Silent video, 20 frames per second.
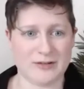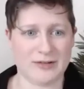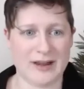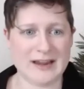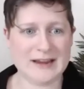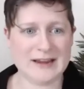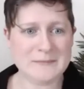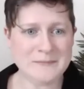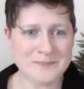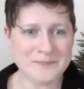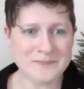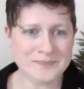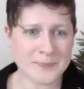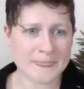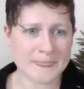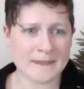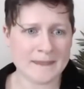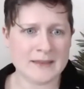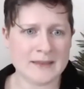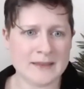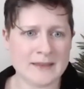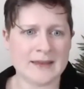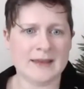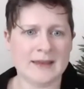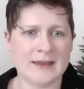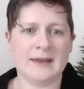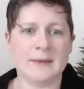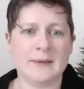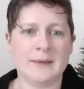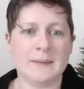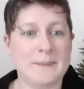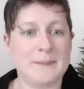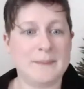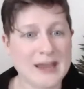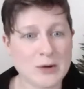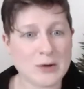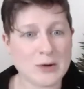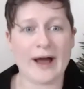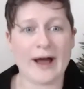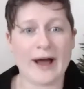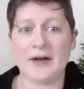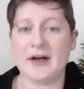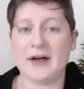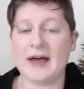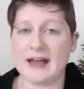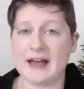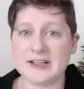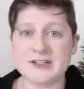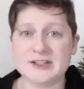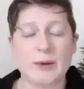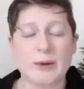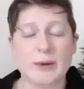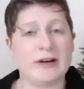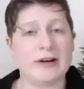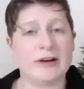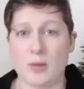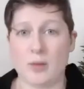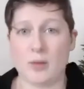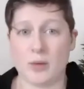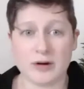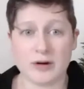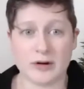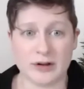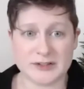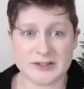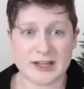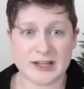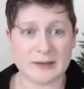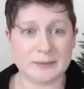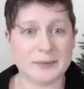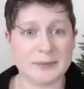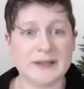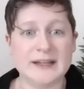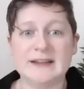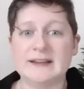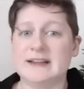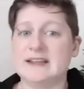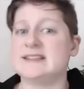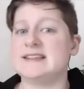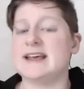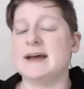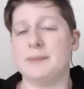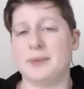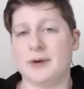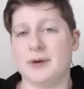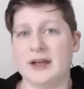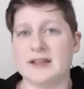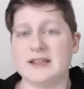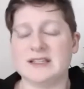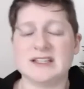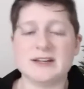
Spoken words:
right? Meanwhile, elsewhere in the world, completely separate,